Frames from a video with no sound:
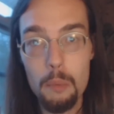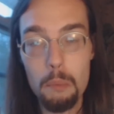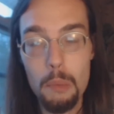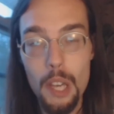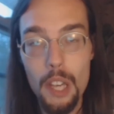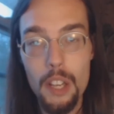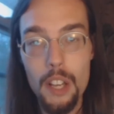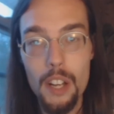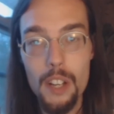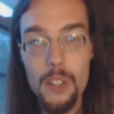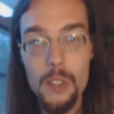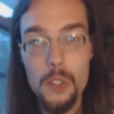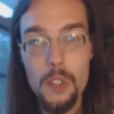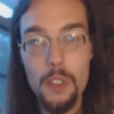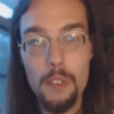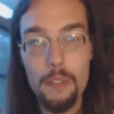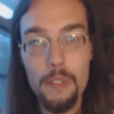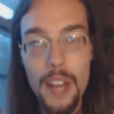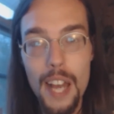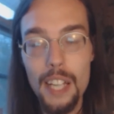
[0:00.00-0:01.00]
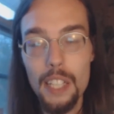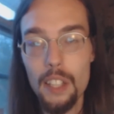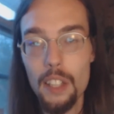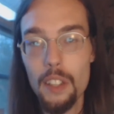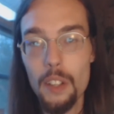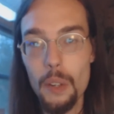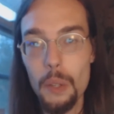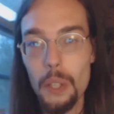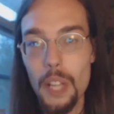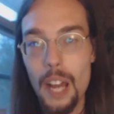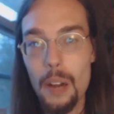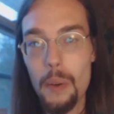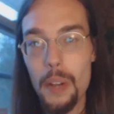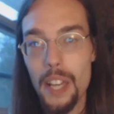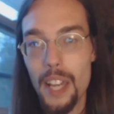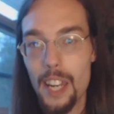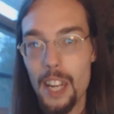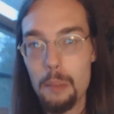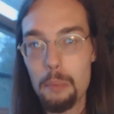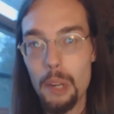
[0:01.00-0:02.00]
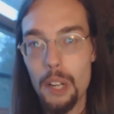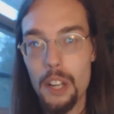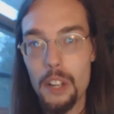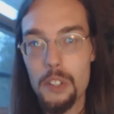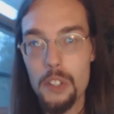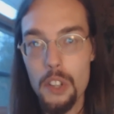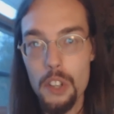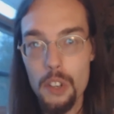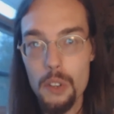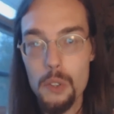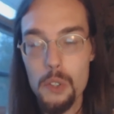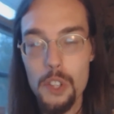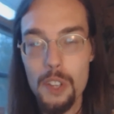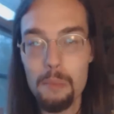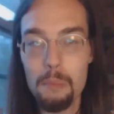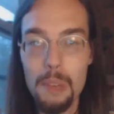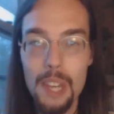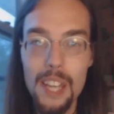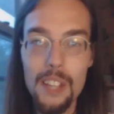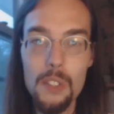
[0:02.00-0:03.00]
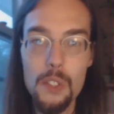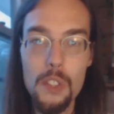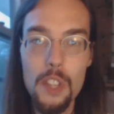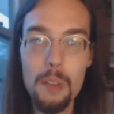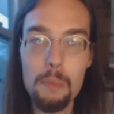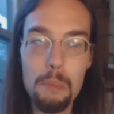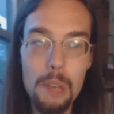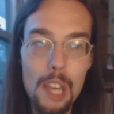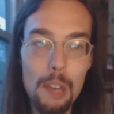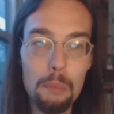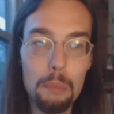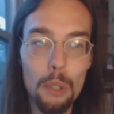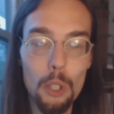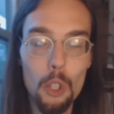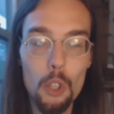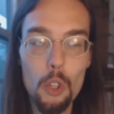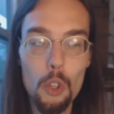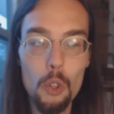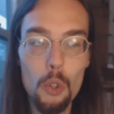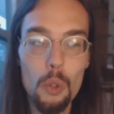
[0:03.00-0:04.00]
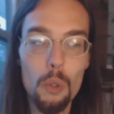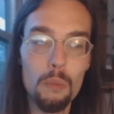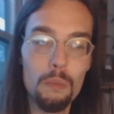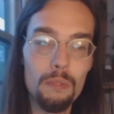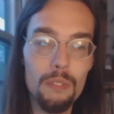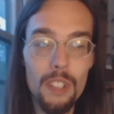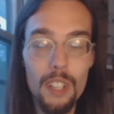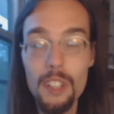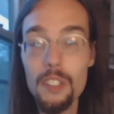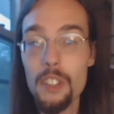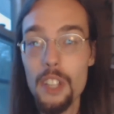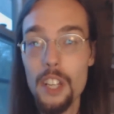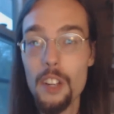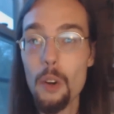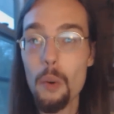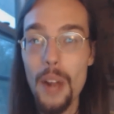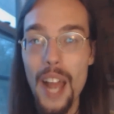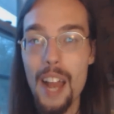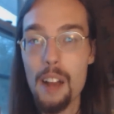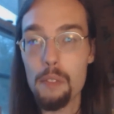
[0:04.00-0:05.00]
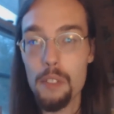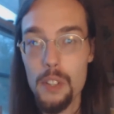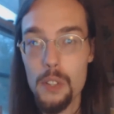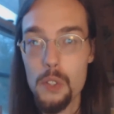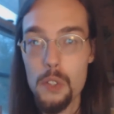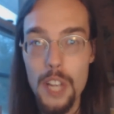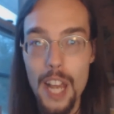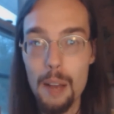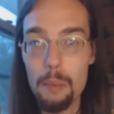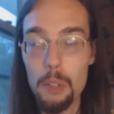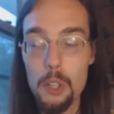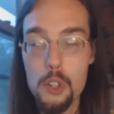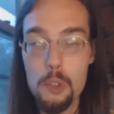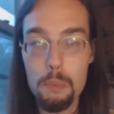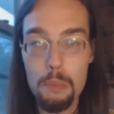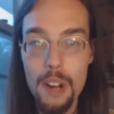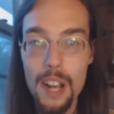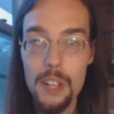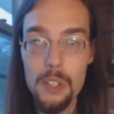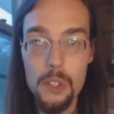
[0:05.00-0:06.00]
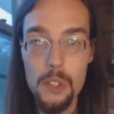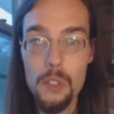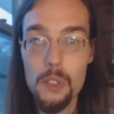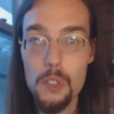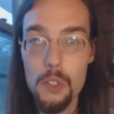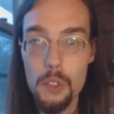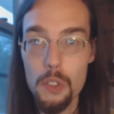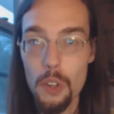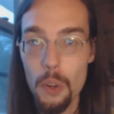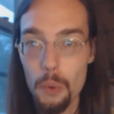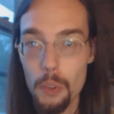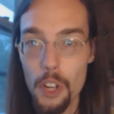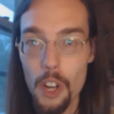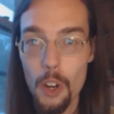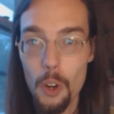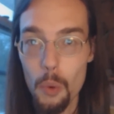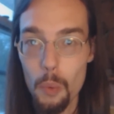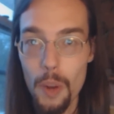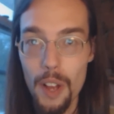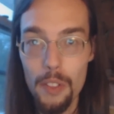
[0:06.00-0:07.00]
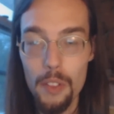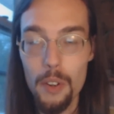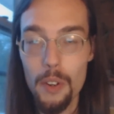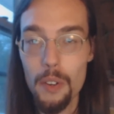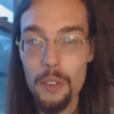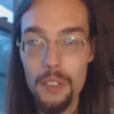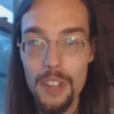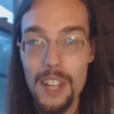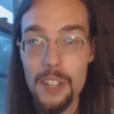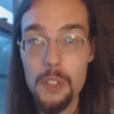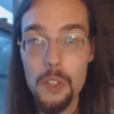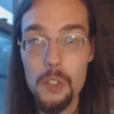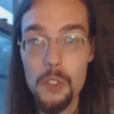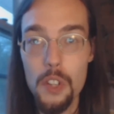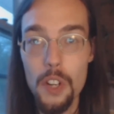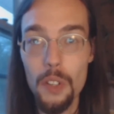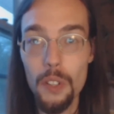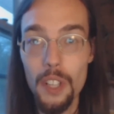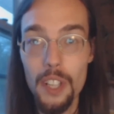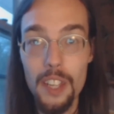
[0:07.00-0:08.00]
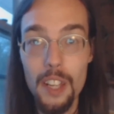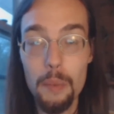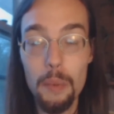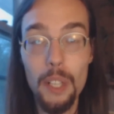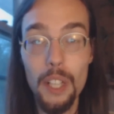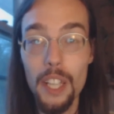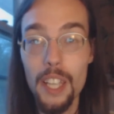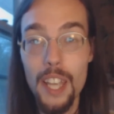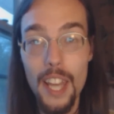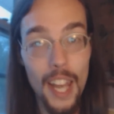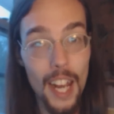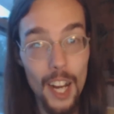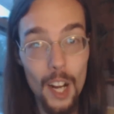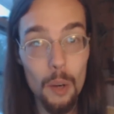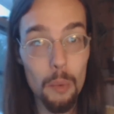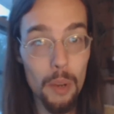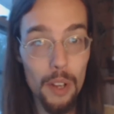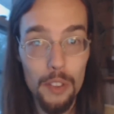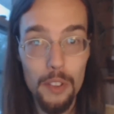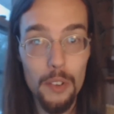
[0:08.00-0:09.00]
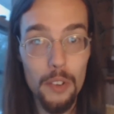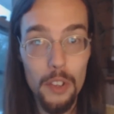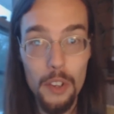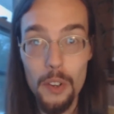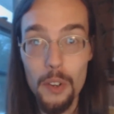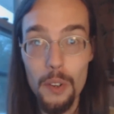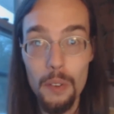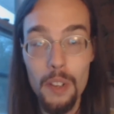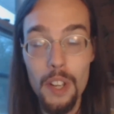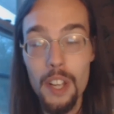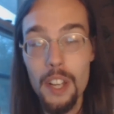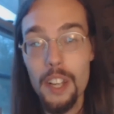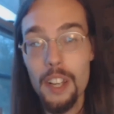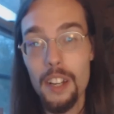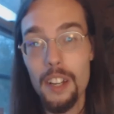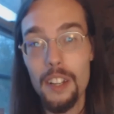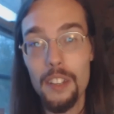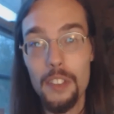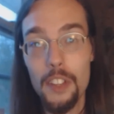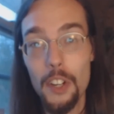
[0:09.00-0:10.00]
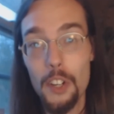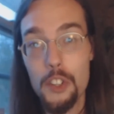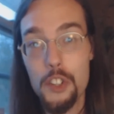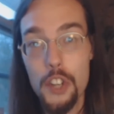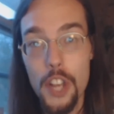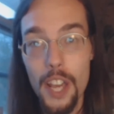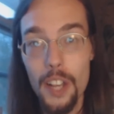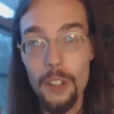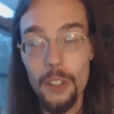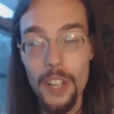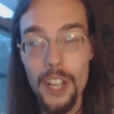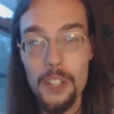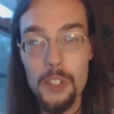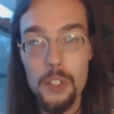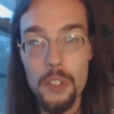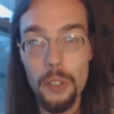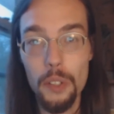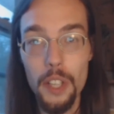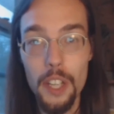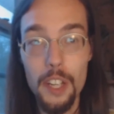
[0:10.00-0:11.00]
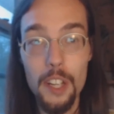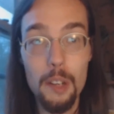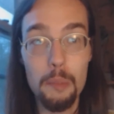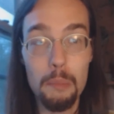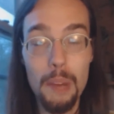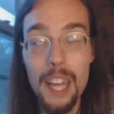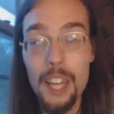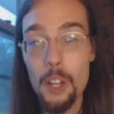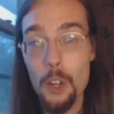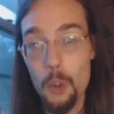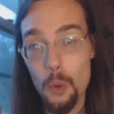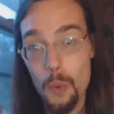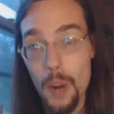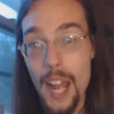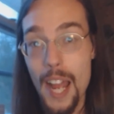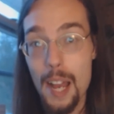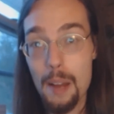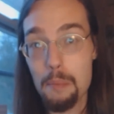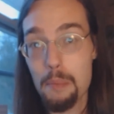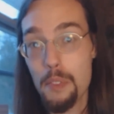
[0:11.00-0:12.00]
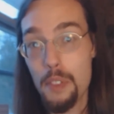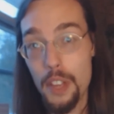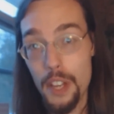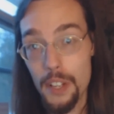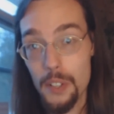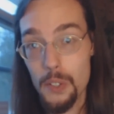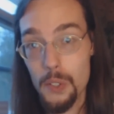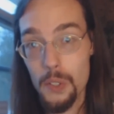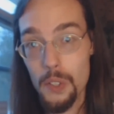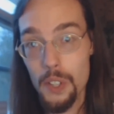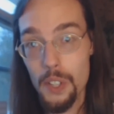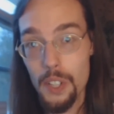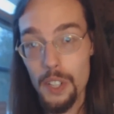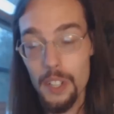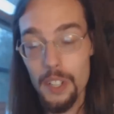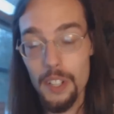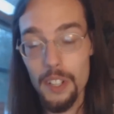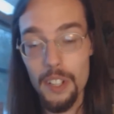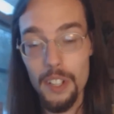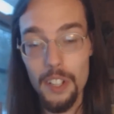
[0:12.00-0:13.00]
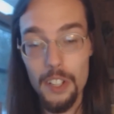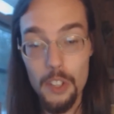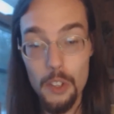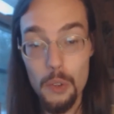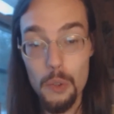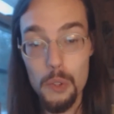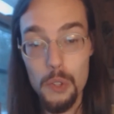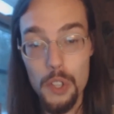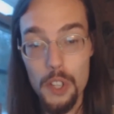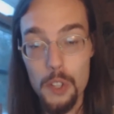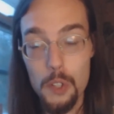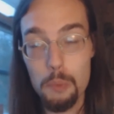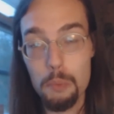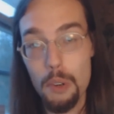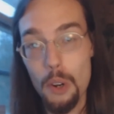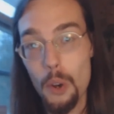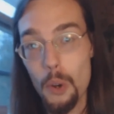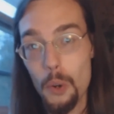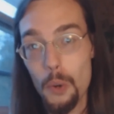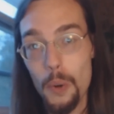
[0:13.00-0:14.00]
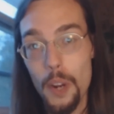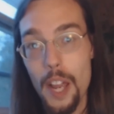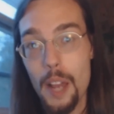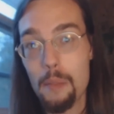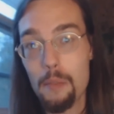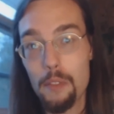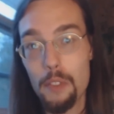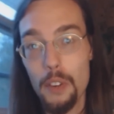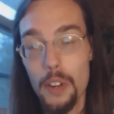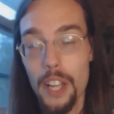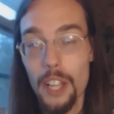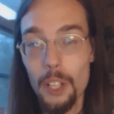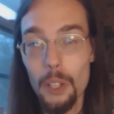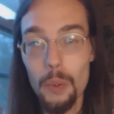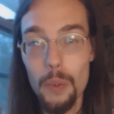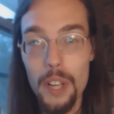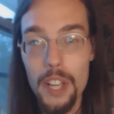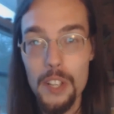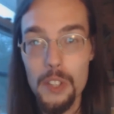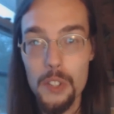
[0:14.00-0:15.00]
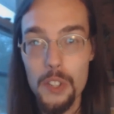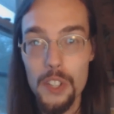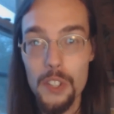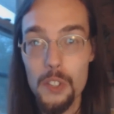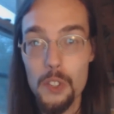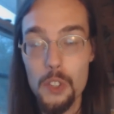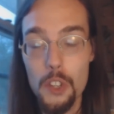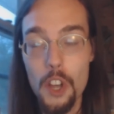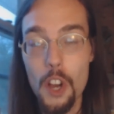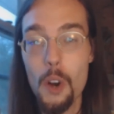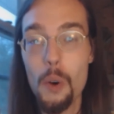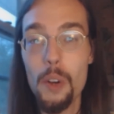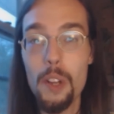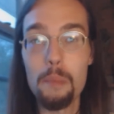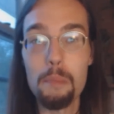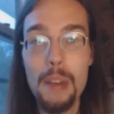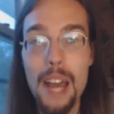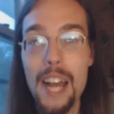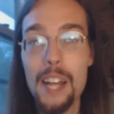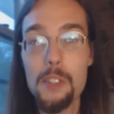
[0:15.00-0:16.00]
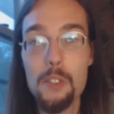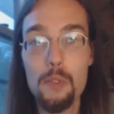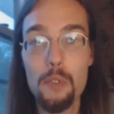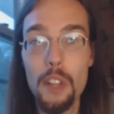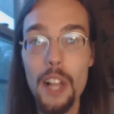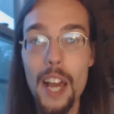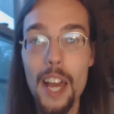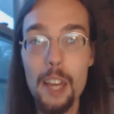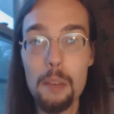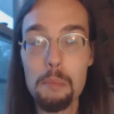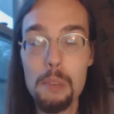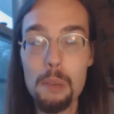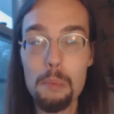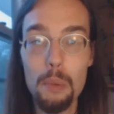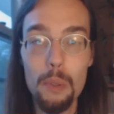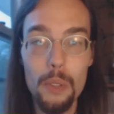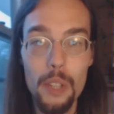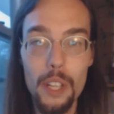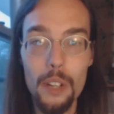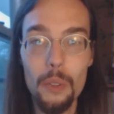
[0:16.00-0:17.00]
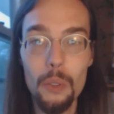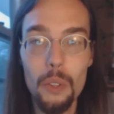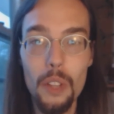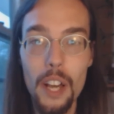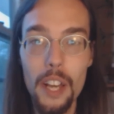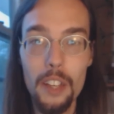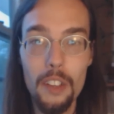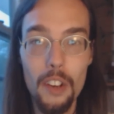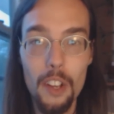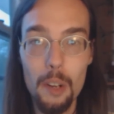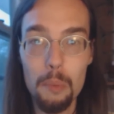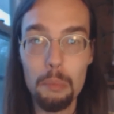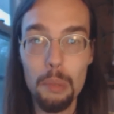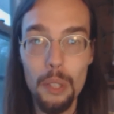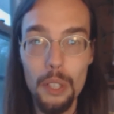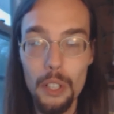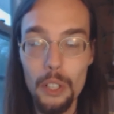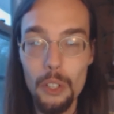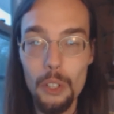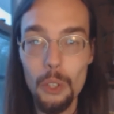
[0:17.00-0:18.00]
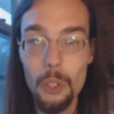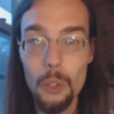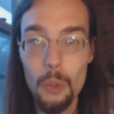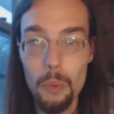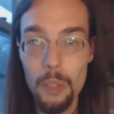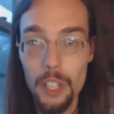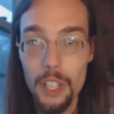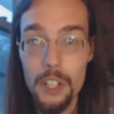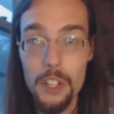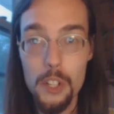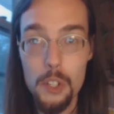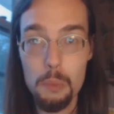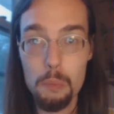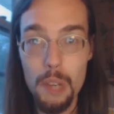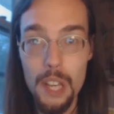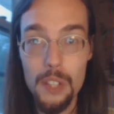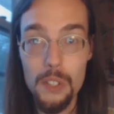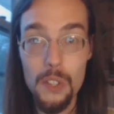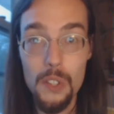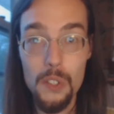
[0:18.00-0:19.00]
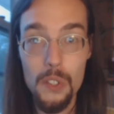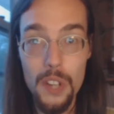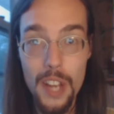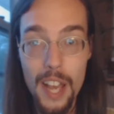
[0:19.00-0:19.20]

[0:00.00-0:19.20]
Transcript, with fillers: Because the fact that they're allowing anybody to use it means that people who, you know, they don't have an established presence, you don't know whether necessarily they really care whether your, uh, their channel gets deleted, might grab this, uh, use this program for ill reasons, go and mass flag people they don't like on a political or religious basis.